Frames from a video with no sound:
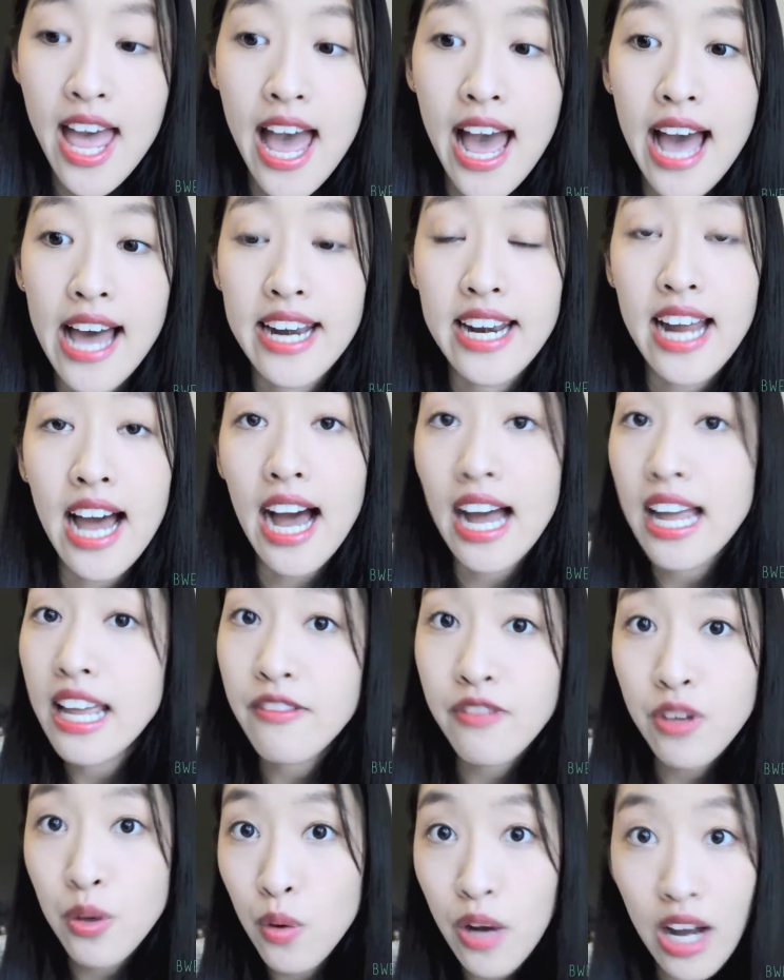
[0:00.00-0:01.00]
And
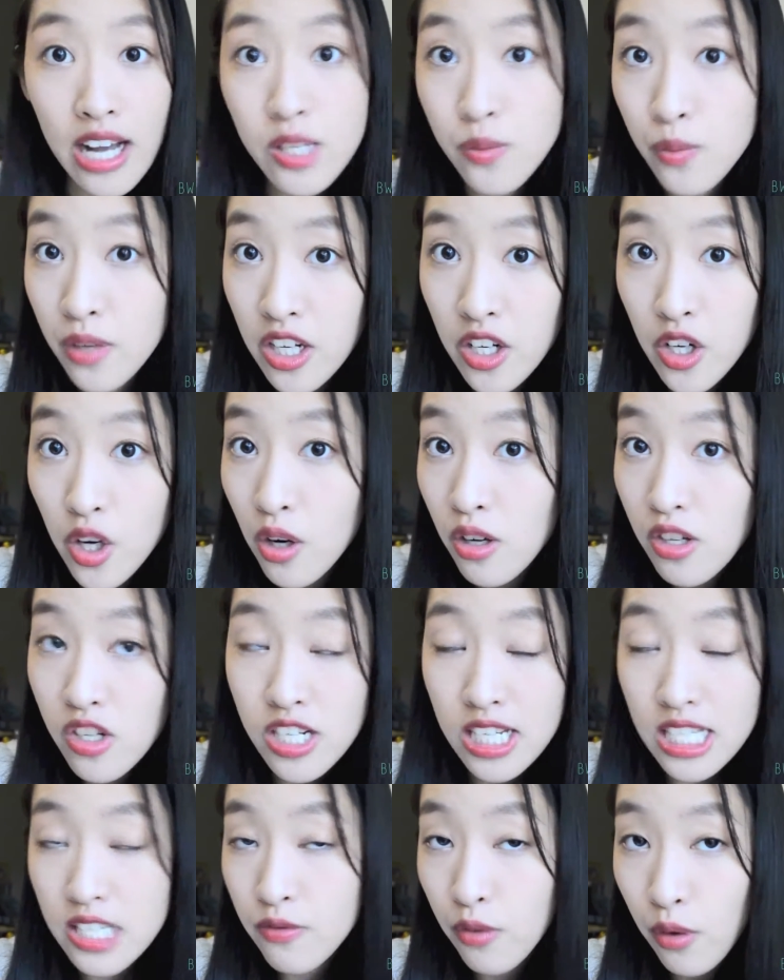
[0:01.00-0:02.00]
if you guys want to know,
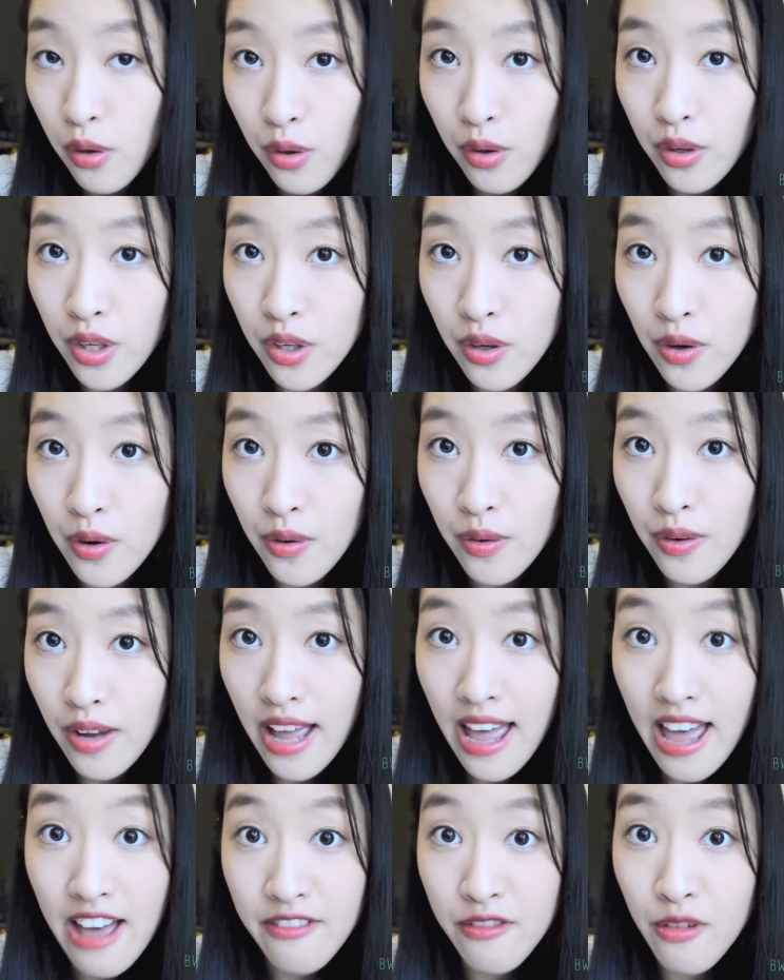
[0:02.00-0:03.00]
just for,
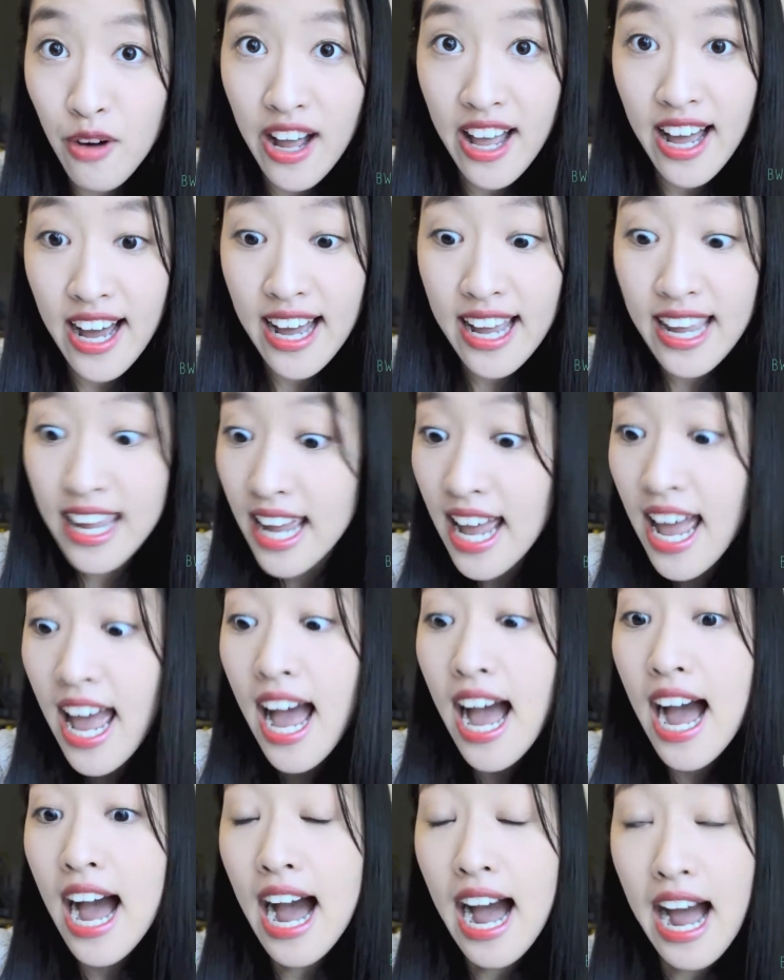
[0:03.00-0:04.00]
FYI,
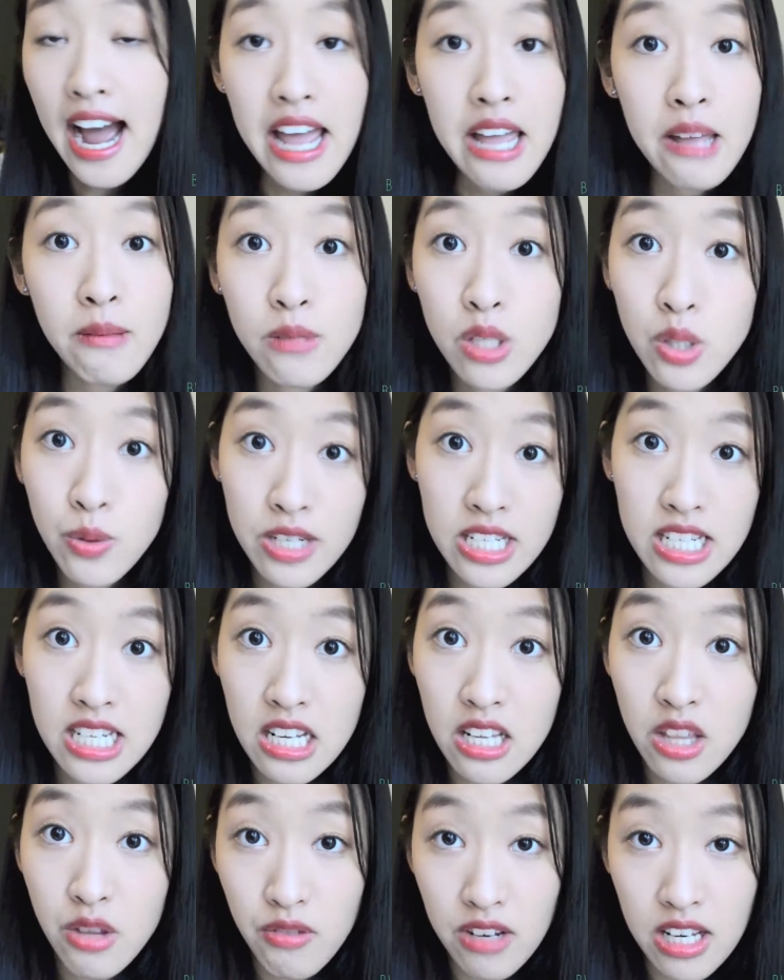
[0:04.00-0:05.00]
I am
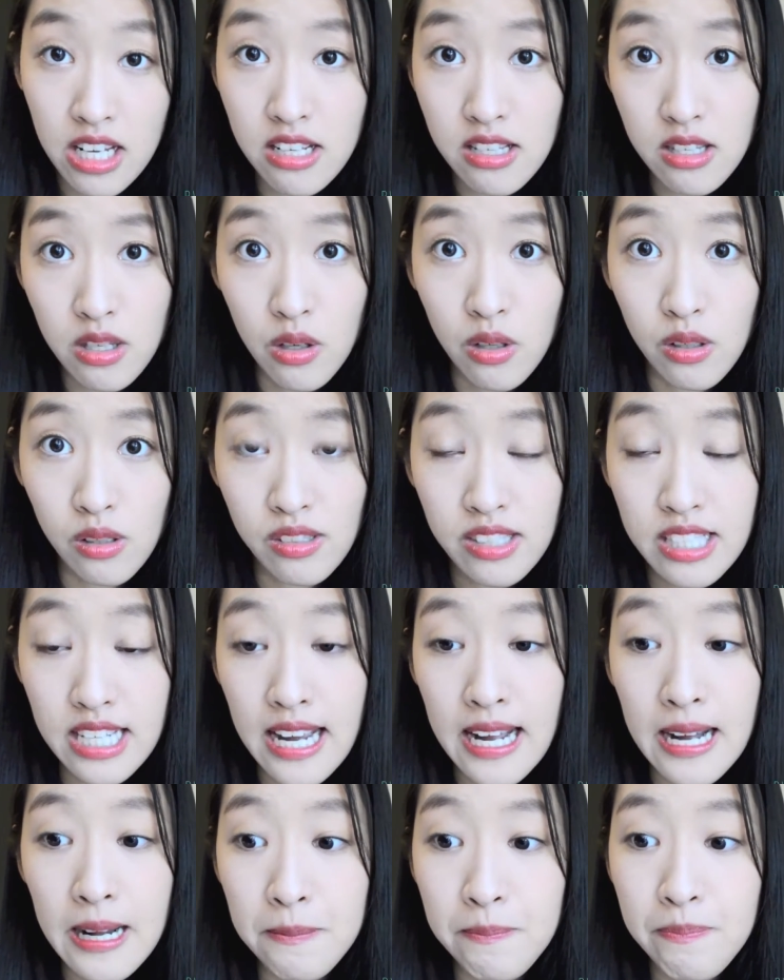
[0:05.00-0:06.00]
23 years old.
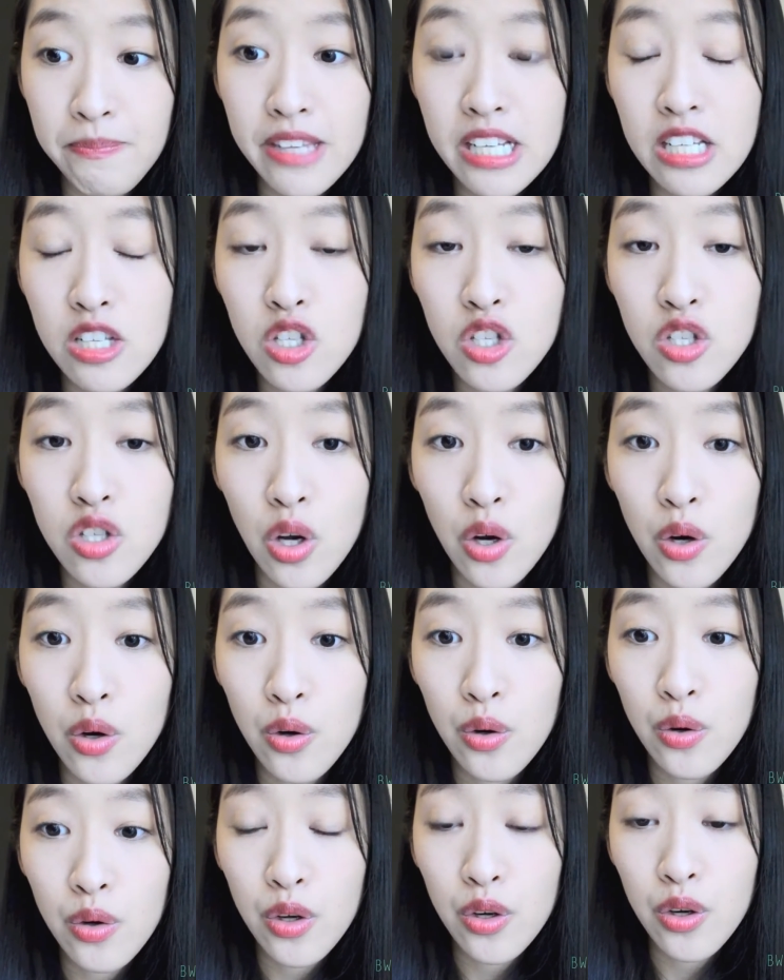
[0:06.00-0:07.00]

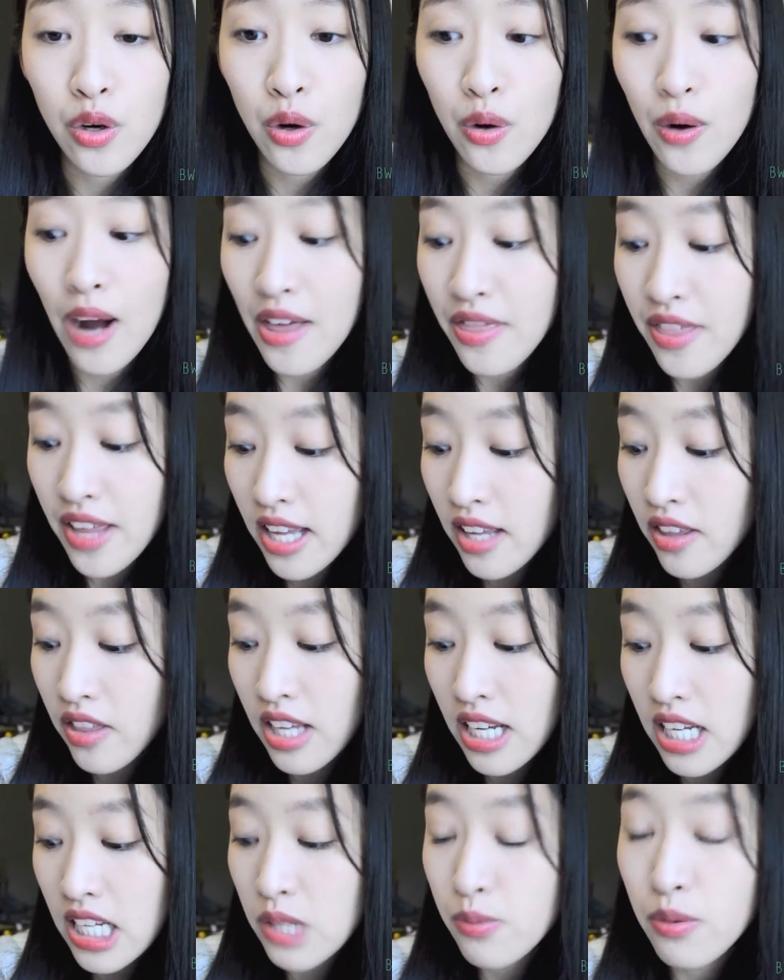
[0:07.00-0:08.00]
So, I think
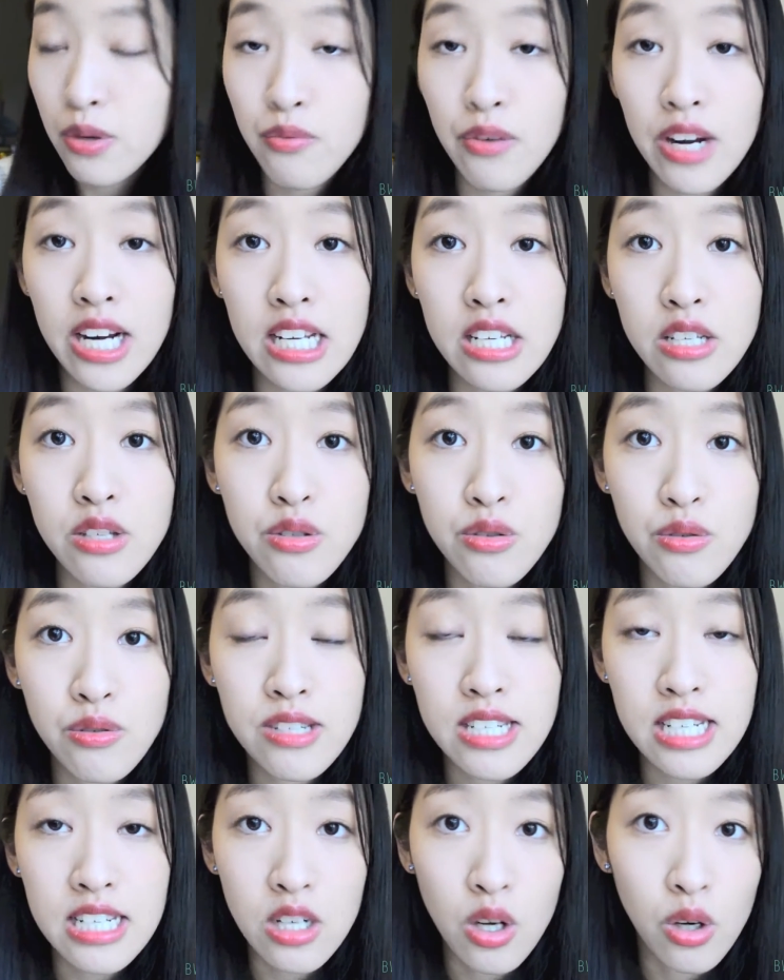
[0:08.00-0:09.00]
these would really
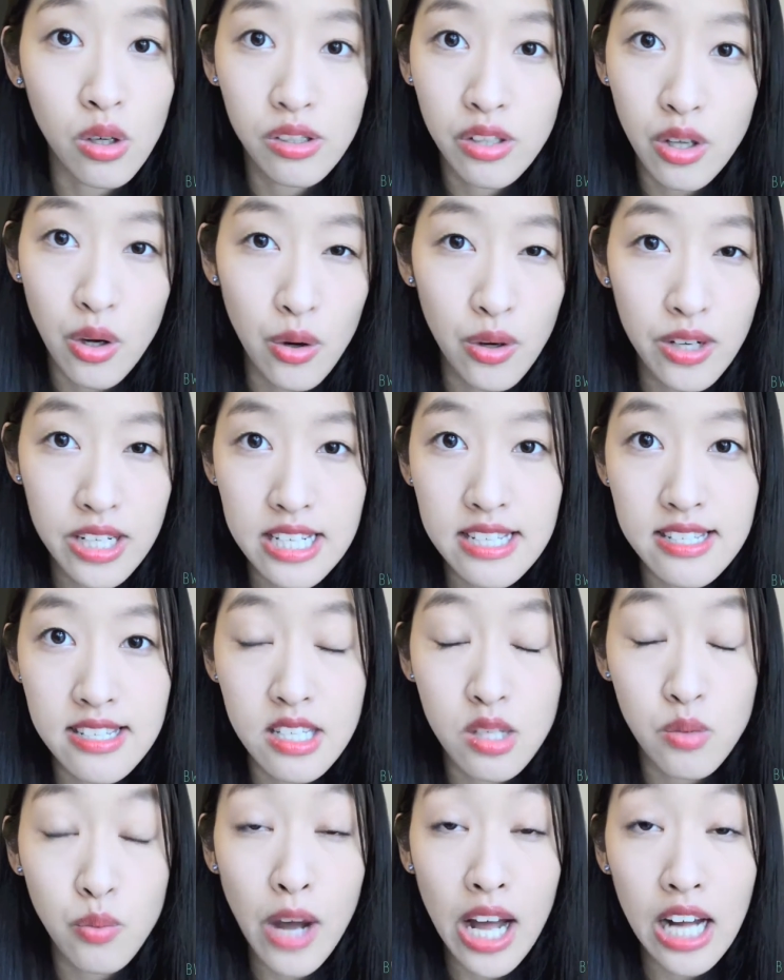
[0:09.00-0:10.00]
suit an older audience
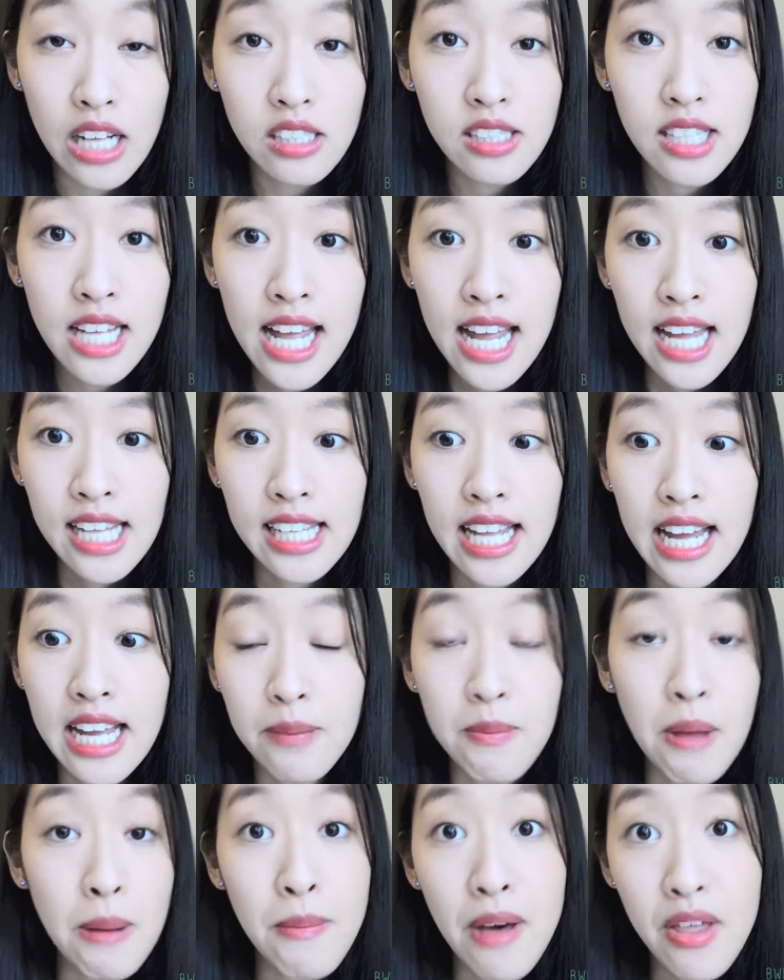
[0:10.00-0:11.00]
as well.
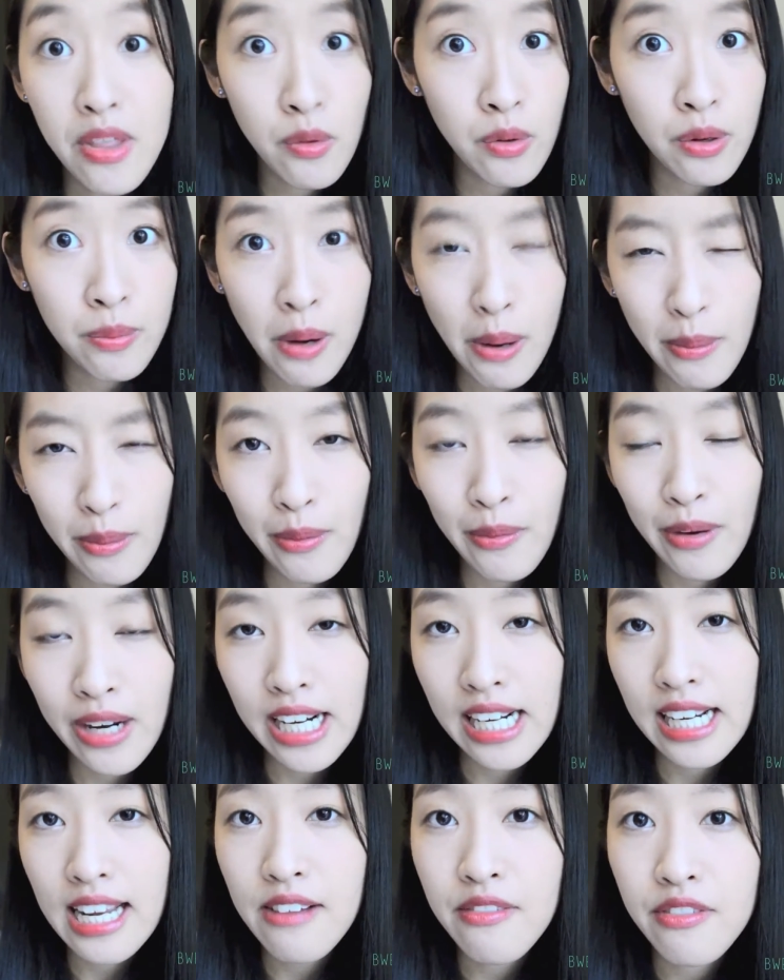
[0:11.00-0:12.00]
My mother would probably
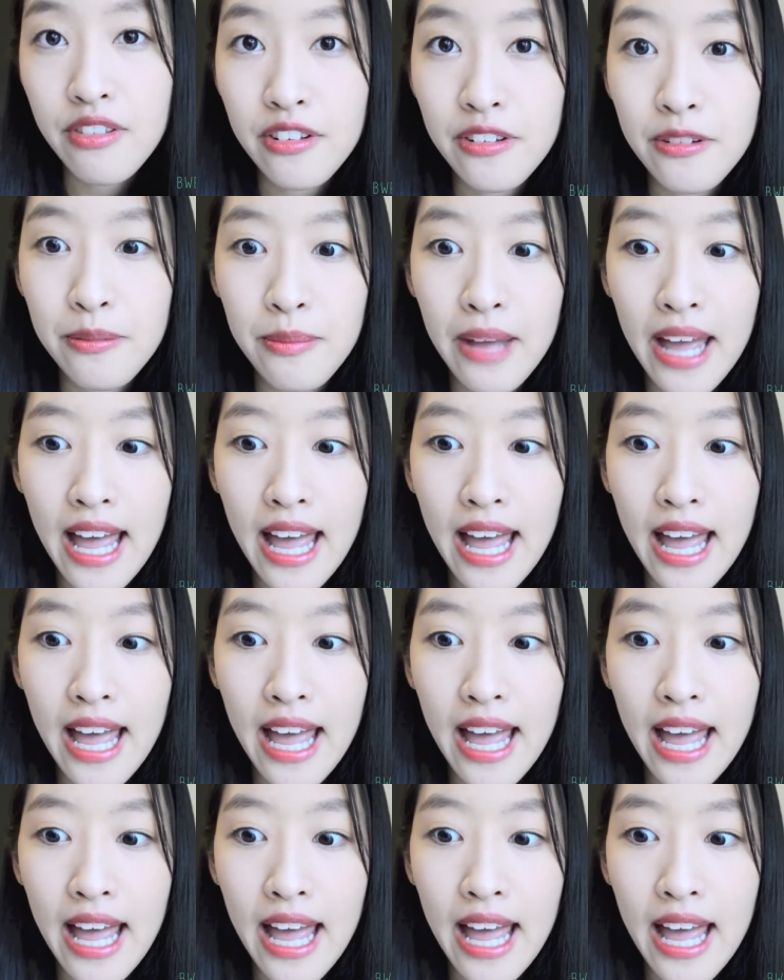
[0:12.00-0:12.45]
really love them.